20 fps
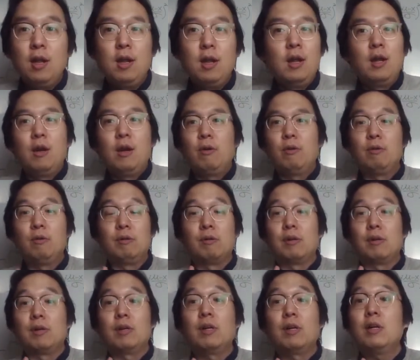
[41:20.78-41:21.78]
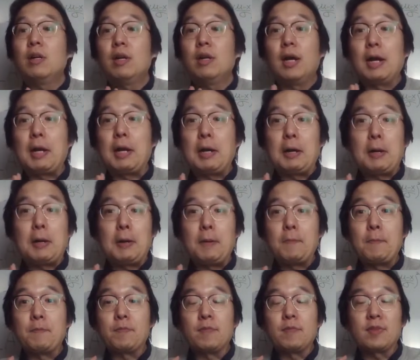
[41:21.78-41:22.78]
or
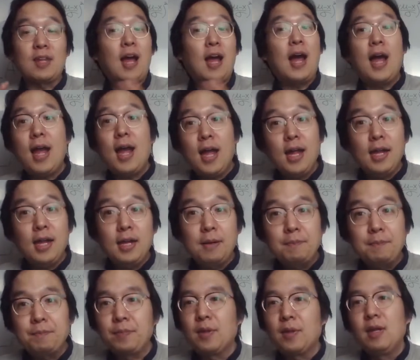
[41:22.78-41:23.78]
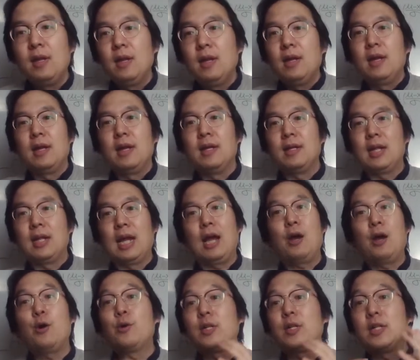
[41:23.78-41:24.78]
time, and
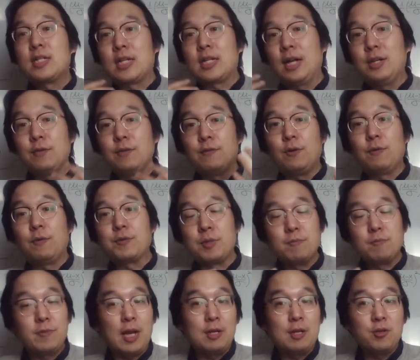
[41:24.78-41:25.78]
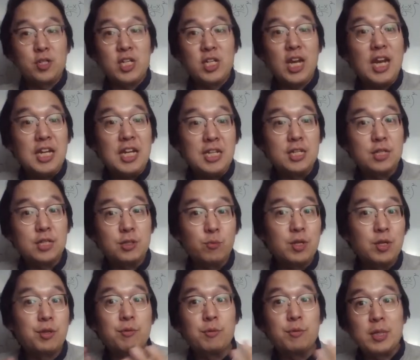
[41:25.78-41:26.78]
how this kind of option value changes
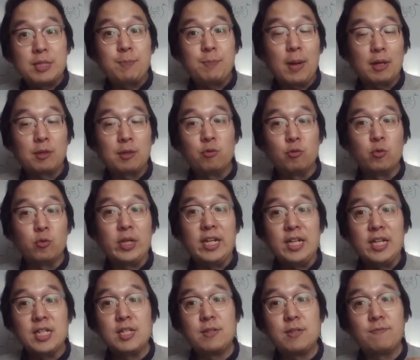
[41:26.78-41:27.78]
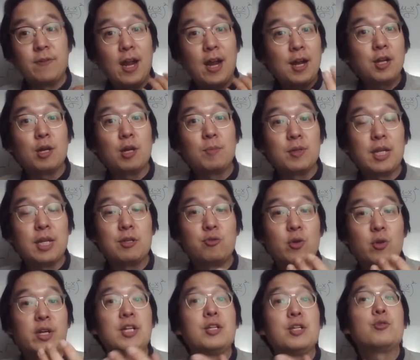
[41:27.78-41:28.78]
with respect to each variable that you're
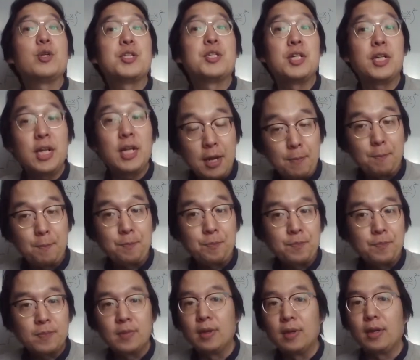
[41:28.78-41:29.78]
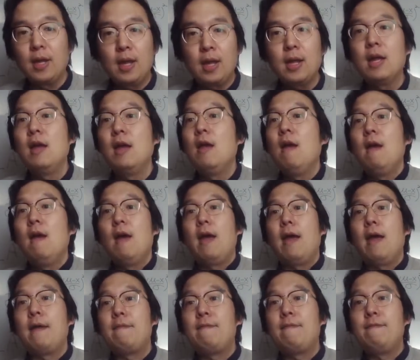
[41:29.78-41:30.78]
interested in, okay?
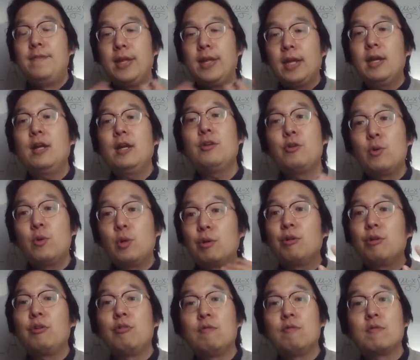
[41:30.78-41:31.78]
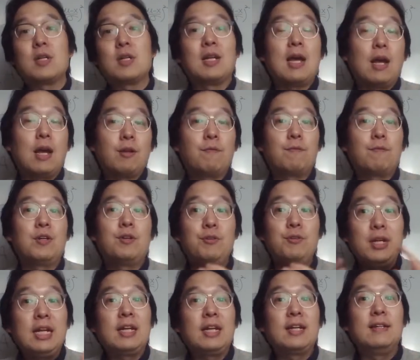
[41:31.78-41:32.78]
And there you're going to use a lot of
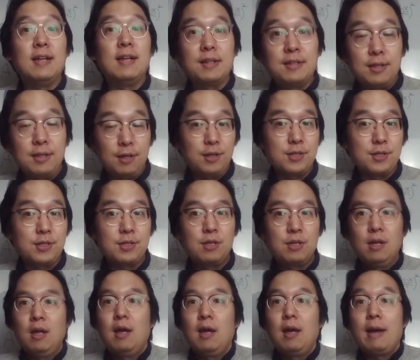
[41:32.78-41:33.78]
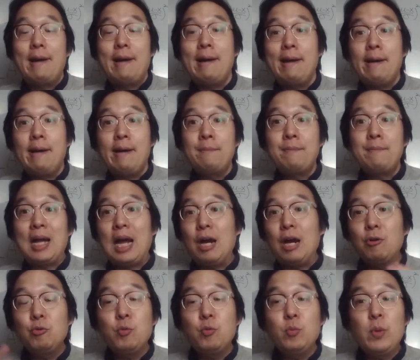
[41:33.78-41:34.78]
Greek letters. How
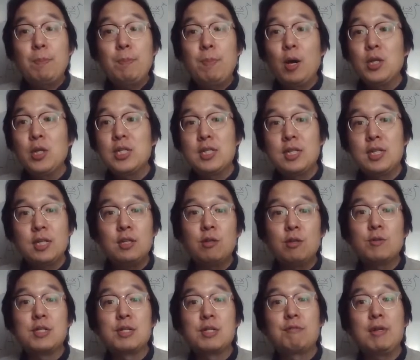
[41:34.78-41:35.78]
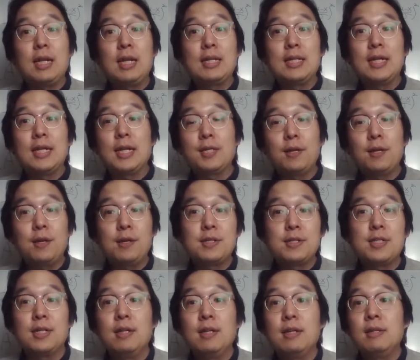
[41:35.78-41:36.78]
do we punch in those Greek letters
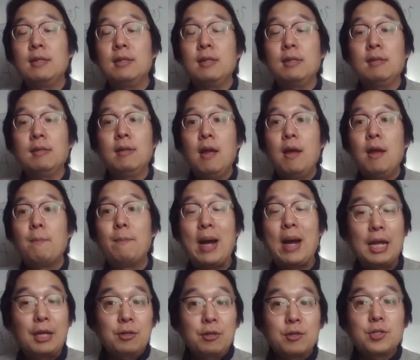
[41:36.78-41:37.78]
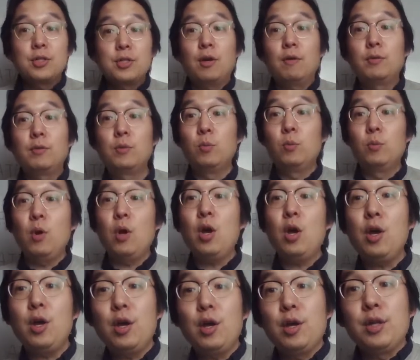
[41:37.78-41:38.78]
in Microsoft
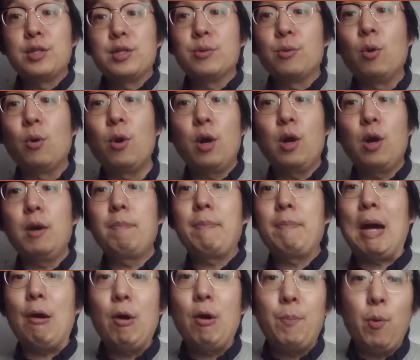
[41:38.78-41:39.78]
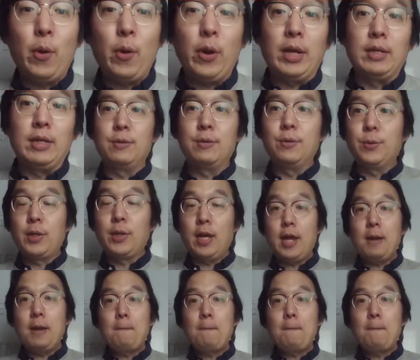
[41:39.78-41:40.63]
Word or PowerPoint, okay?